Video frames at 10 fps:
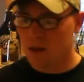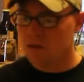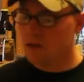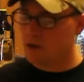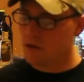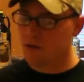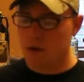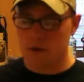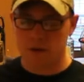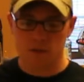Then I'll
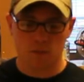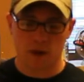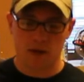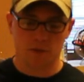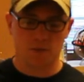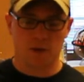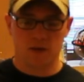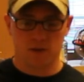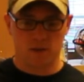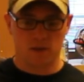throw in some random
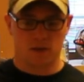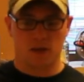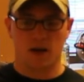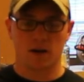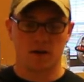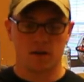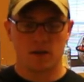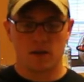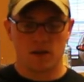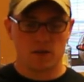spices and kind of
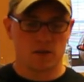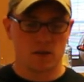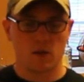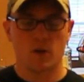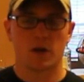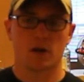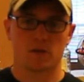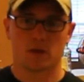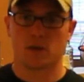see what goes